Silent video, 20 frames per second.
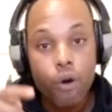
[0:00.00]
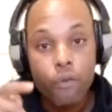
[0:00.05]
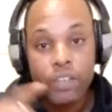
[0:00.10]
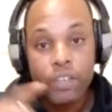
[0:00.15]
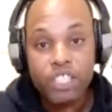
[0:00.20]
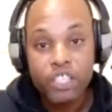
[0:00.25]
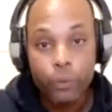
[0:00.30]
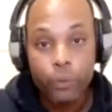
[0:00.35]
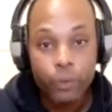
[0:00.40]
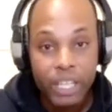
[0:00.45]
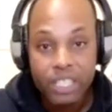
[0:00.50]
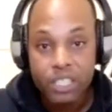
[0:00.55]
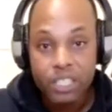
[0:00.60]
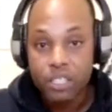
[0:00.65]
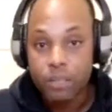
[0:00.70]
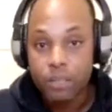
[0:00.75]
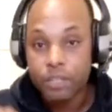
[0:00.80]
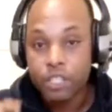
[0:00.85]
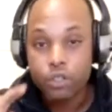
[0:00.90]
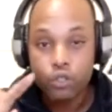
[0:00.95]
your
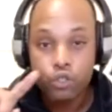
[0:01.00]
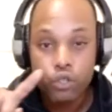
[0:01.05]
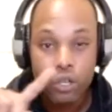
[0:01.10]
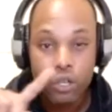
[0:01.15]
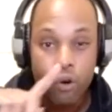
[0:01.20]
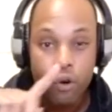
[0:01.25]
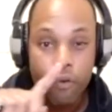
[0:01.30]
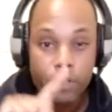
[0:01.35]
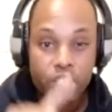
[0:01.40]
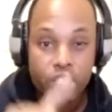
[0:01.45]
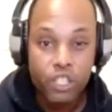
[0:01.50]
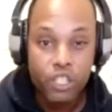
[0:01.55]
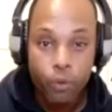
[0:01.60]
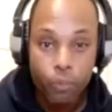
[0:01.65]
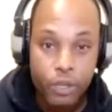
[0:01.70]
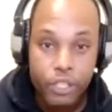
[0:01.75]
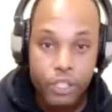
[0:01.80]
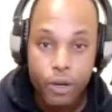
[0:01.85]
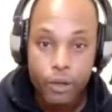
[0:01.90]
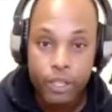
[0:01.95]
relationships. It's gonna trickle over to
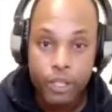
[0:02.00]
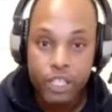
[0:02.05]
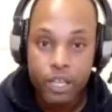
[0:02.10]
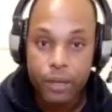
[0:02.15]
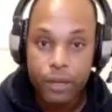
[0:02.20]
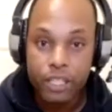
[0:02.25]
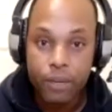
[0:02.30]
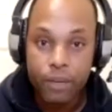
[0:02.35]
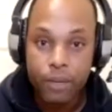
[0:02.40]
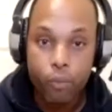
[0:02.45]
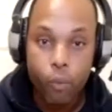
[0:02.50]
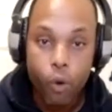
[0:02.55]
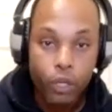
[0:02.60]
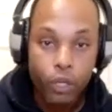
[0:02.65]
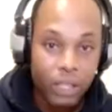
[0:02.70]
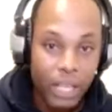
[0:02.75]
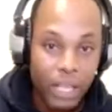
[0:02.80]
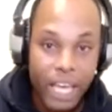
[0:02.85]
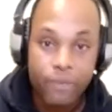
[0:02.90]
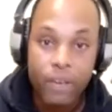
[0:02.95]
your
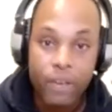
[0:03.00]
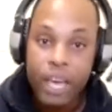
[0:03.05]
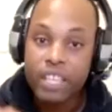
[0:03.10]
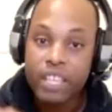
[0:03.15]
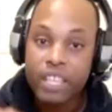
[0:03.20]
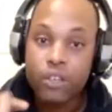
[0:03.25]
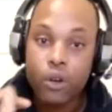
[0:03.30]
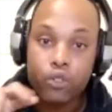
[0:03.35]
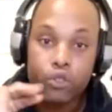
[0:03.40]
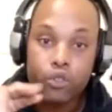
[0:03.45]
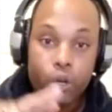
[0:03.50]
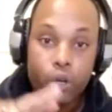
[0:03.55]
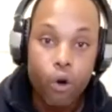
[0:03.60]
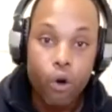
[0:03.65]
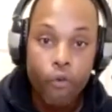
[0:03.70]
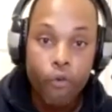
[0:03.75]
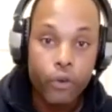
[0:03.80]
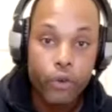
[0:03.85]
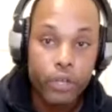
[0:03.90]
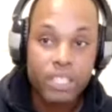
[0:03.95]
work life. It's gonna trickle
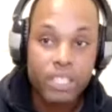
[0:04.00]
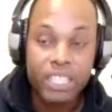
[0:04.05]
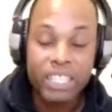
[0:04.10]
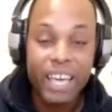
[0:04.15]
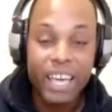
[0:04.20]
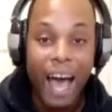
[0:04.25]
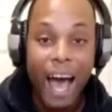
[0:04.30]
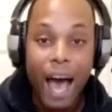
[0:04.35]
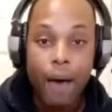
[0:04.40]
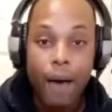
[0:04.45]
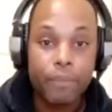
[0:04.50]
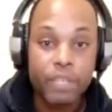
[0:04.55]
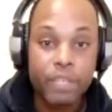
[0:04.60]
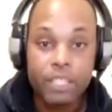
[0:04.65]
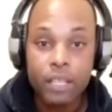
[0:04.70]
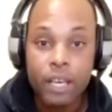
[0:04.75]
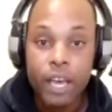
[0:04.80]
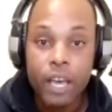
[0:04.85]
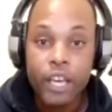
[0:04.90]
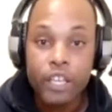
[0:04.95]
over to your
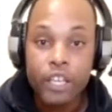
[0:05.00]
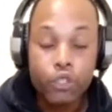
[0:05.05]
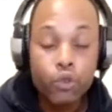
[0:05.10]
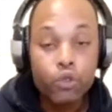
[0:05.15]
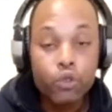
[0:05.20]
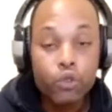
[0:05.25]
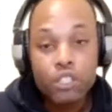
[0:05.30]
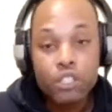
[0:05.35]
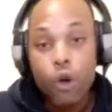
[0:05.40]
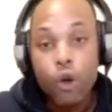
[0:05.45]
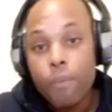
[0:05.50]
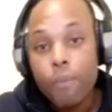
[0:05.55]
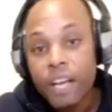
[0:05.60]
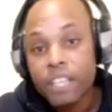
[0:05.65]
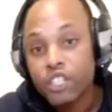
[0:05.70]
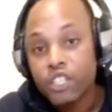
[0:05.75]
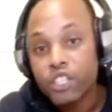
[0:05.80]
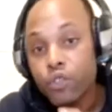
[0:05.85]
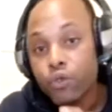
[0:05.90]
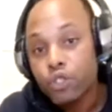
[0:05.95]
hobbies. You so
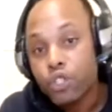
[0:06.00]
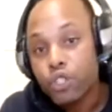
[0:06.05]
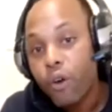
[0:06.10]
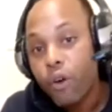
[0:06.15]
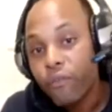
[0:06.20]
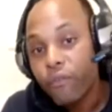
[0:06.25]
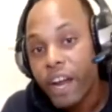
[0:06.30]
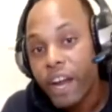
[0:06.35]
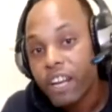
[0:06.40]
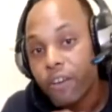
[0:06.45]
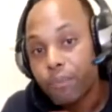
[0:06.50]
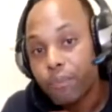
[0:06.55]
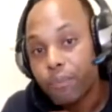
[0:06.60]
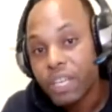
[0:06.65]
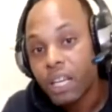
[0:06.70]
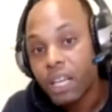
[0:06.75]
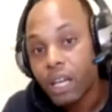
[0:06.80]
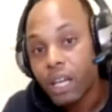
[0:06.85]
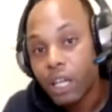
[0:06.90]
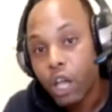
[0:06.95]
afraid of
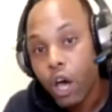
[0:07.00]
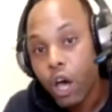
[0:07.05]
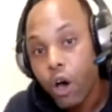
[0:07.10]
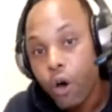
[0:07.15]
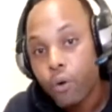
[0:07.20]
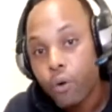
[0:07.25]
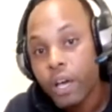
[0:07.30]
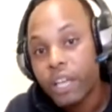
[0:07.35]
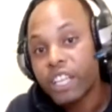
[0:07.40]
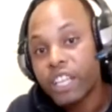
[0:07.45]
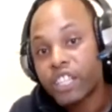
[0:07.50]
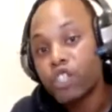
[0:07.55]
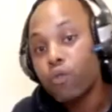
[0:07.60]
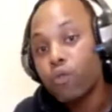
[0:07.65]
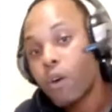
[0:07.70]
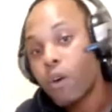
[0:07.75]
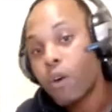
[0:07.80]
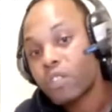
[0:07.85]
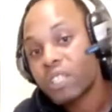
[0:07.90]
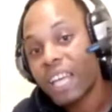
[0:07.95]
being alone that you
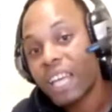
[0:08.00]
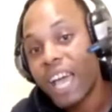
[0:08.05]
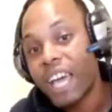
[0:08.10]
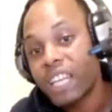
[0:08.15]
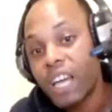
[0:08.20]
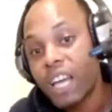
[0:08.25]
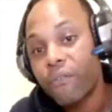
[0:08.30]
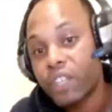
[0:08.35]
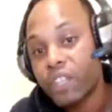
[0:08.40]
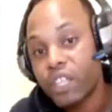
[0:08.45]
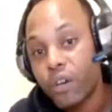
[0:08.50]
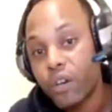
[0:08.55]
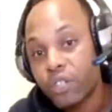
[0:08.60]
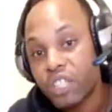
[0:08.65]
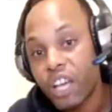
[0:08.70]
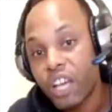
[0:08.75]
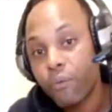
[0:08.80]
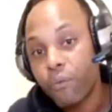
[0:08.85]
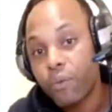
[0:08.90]
won't stand up for yourself when